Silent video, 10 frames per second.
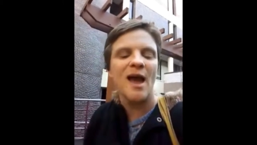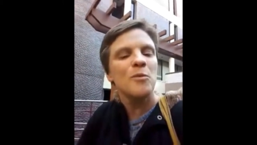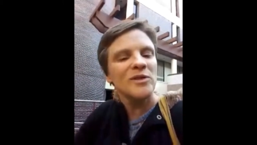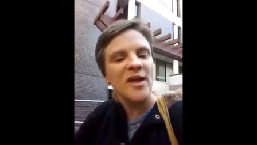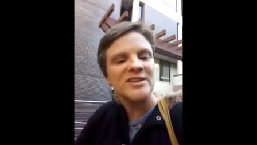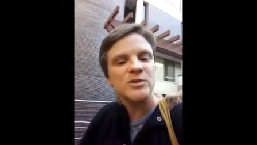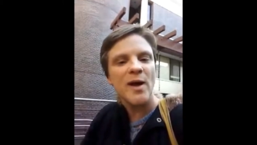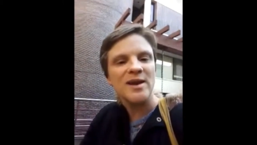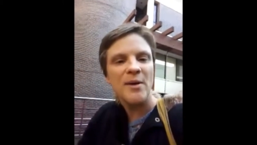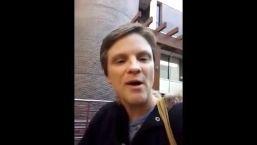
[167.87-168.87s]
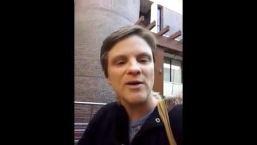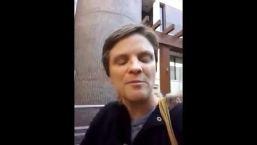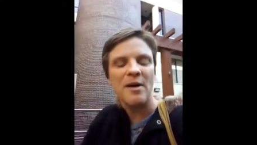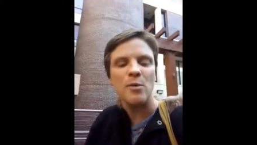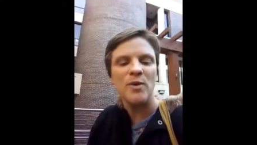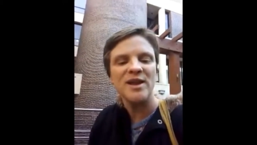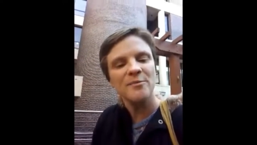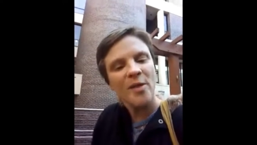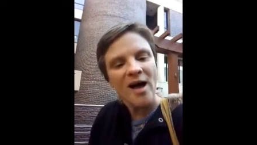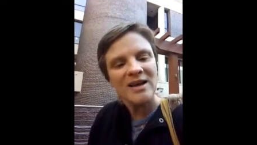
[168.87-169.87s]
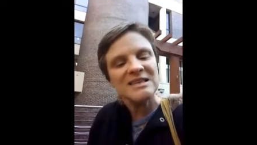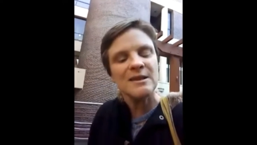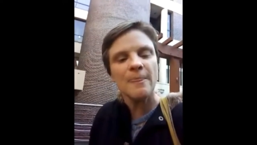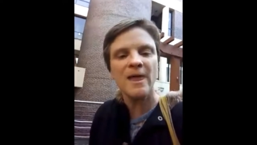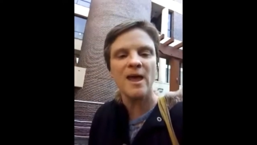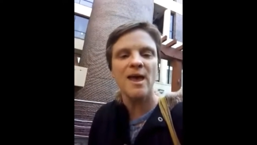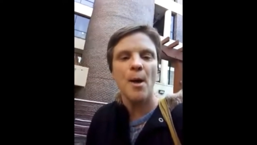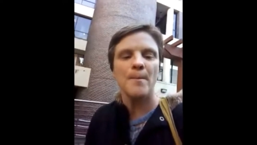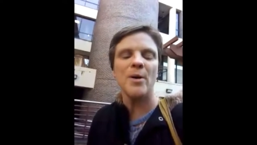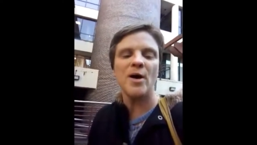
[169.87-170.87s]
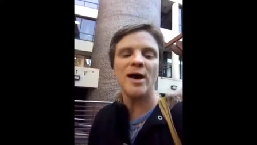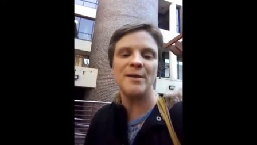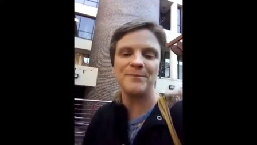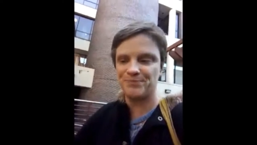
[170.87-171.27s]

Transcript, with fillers: I would like to write about in my written blogs. But